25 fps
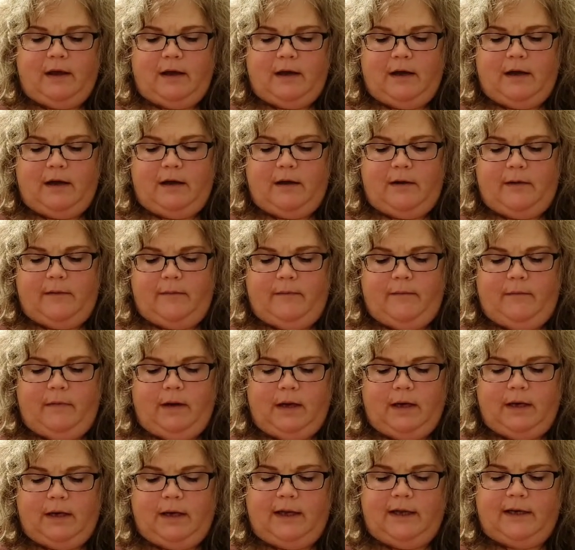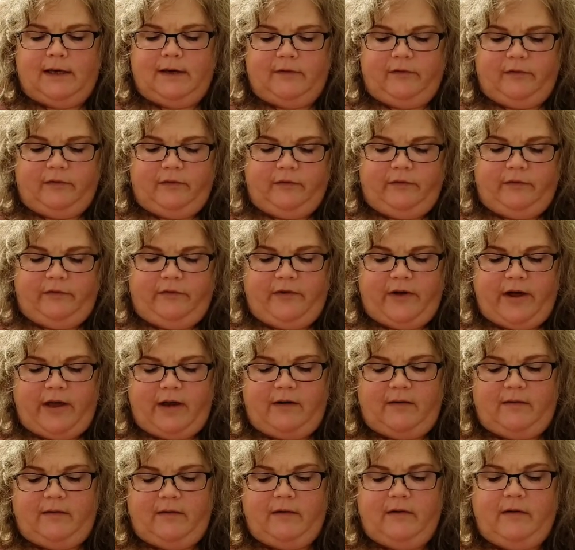A lot of
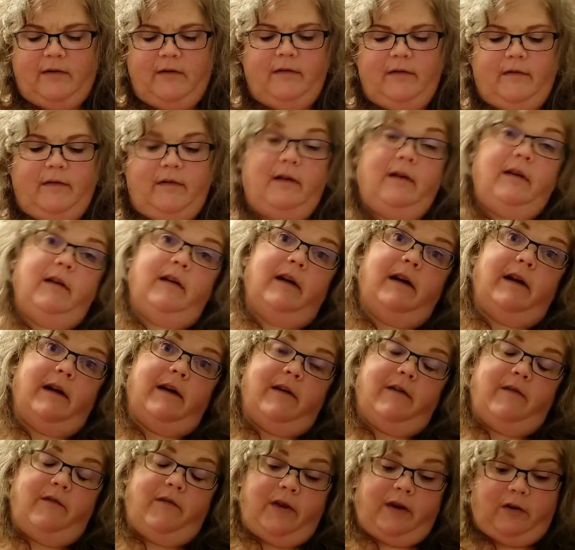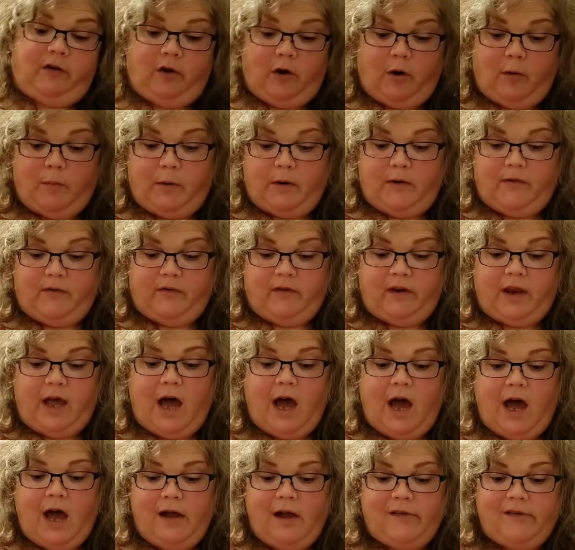fun Victober
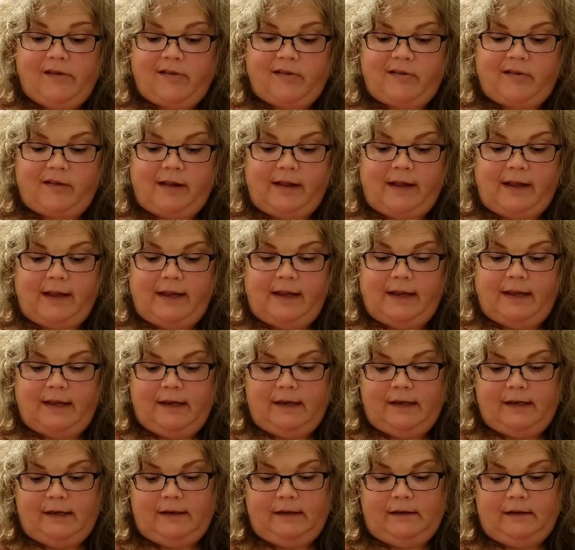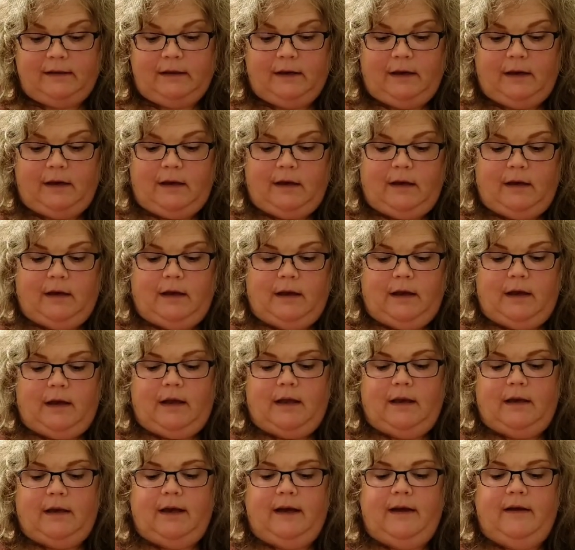vlogs, and
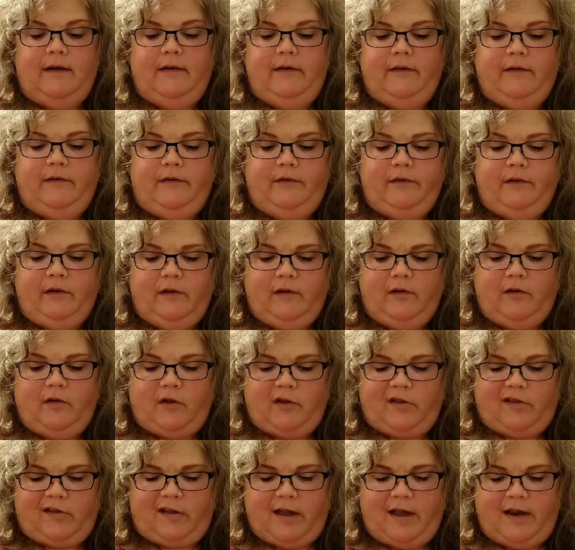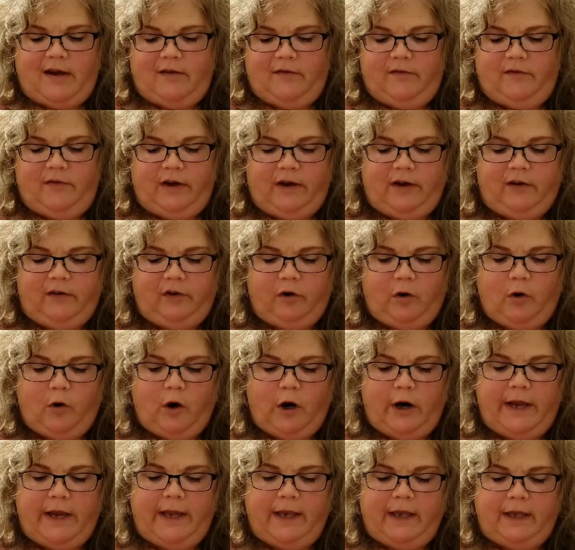a lot of just kind of
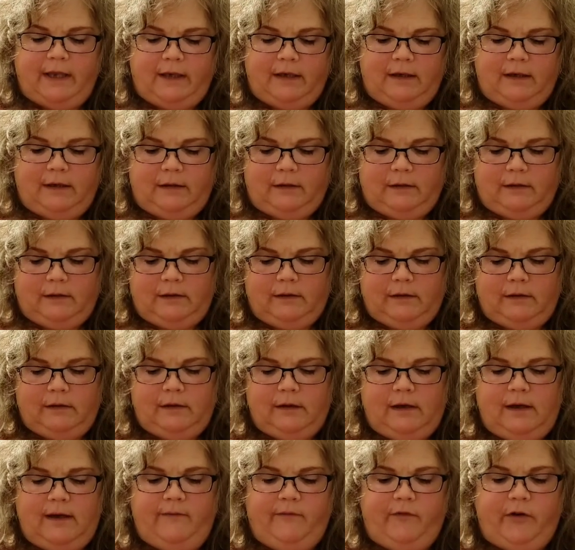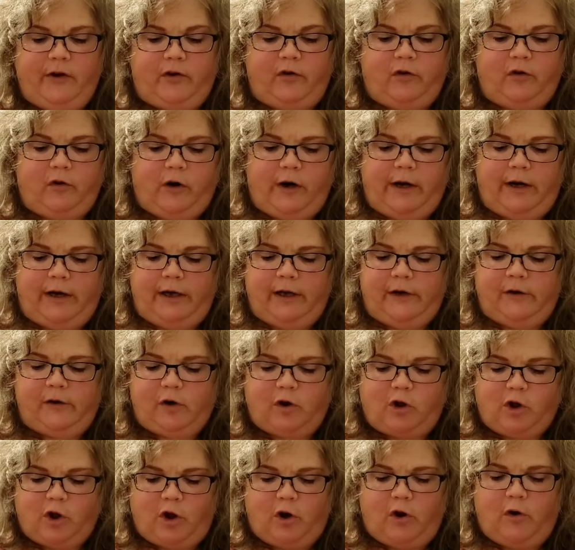Victorian and Victorian
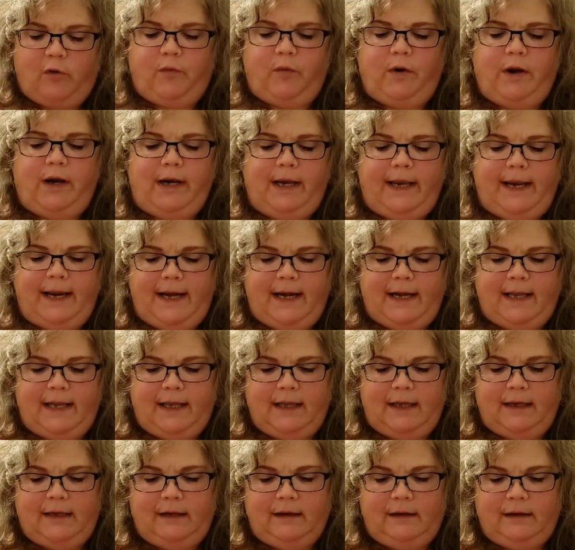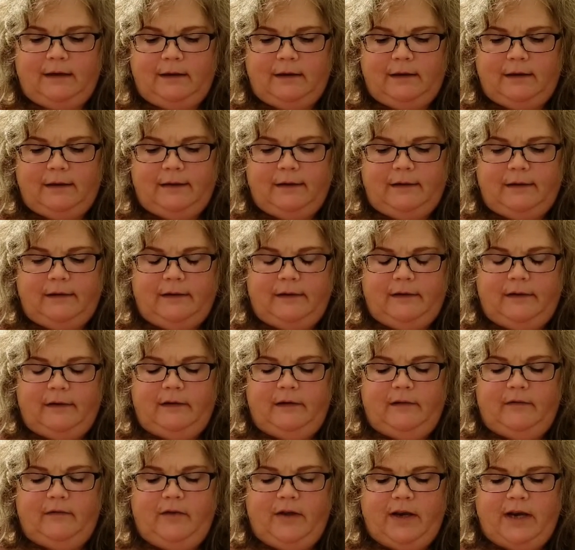literature related
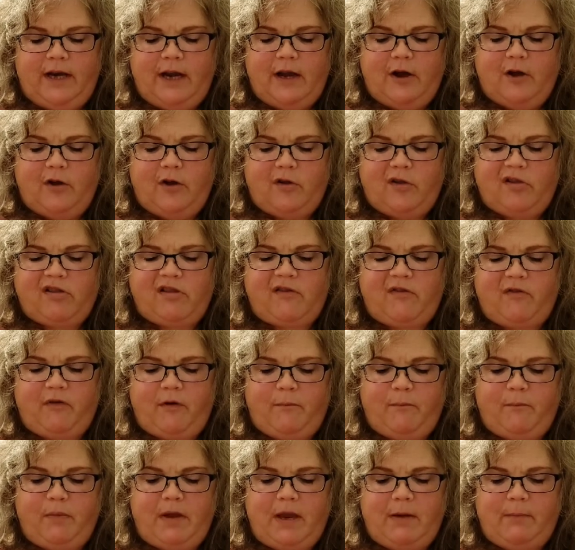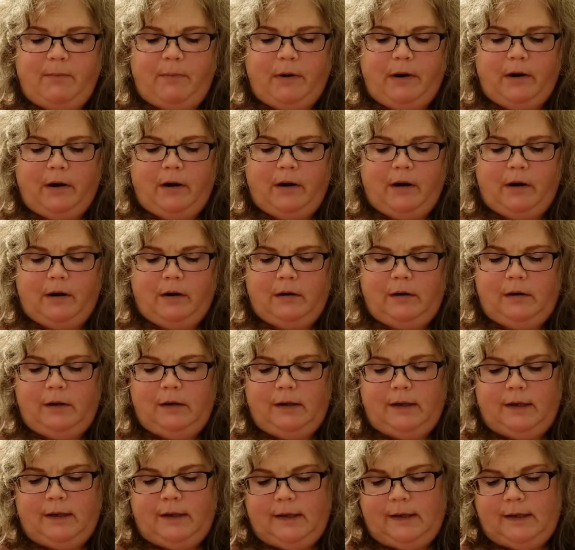videos from people.
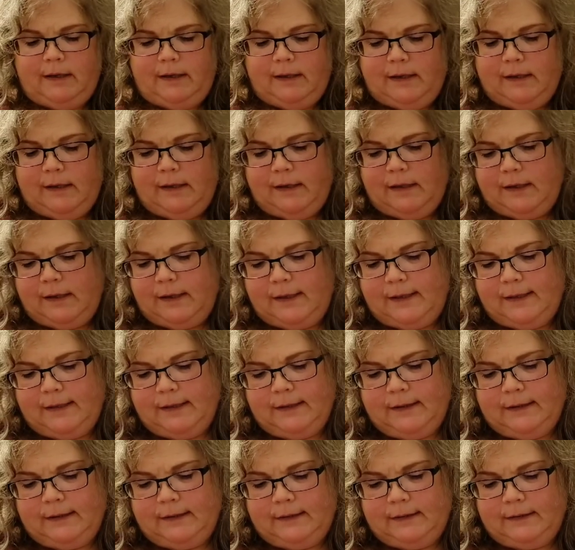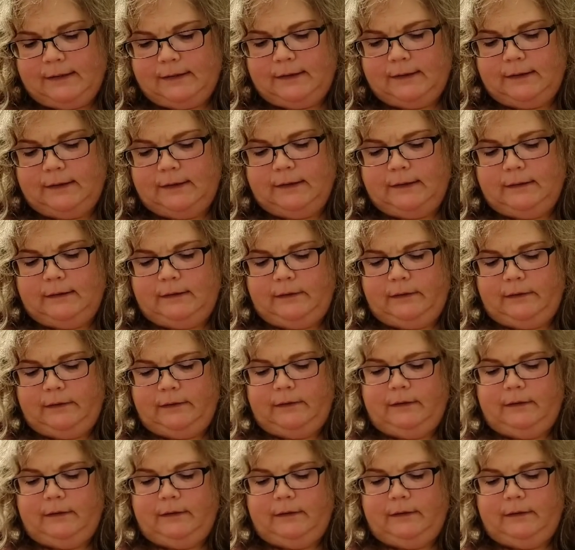And